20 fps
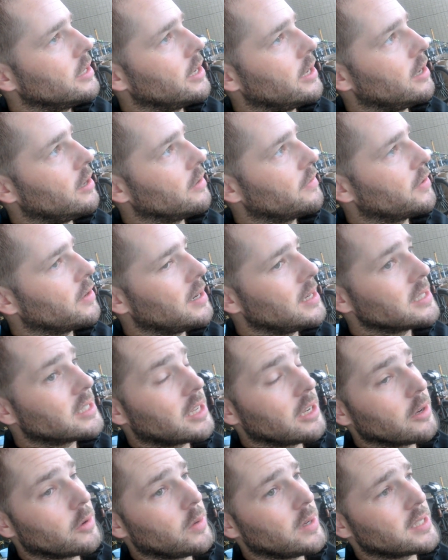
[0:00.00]
You know, if you're
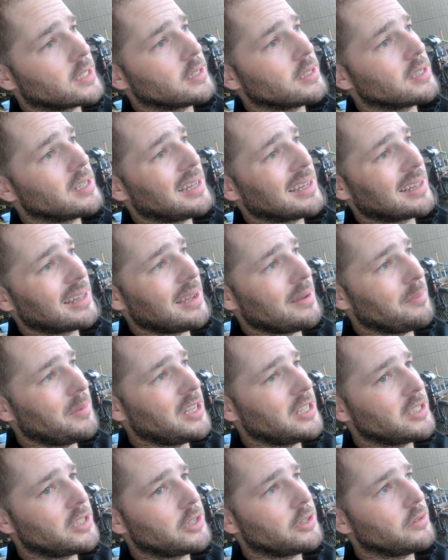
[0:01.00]
asking questions like that,
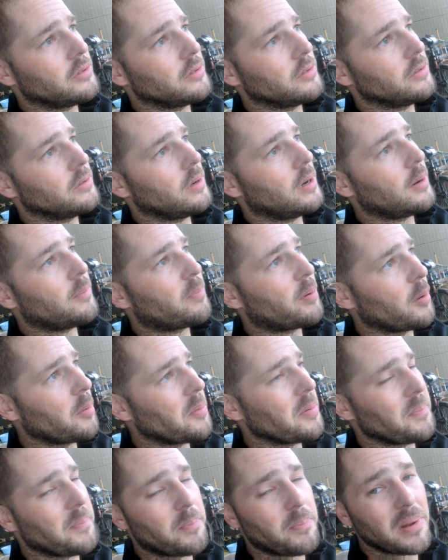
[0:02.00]
means you are
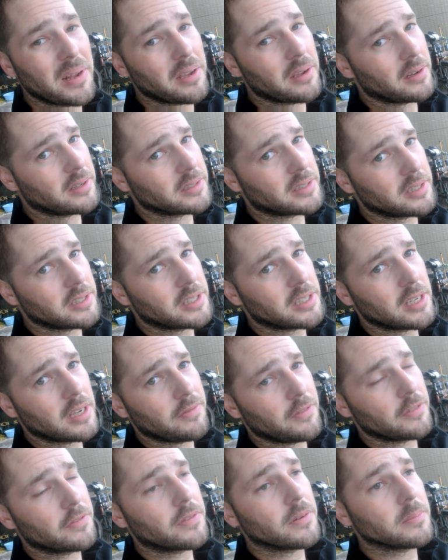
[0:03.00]
probably going to
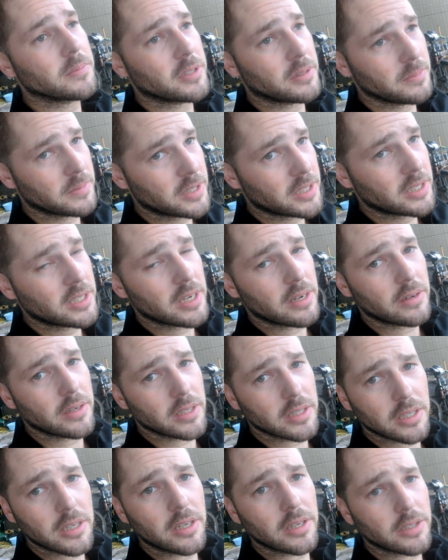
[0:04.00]
suffer from some
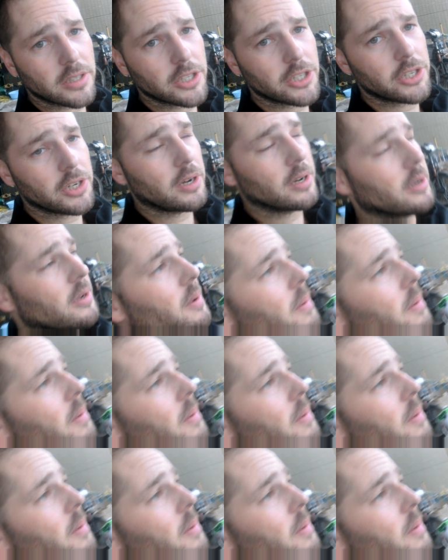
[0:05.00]
serious culture shock.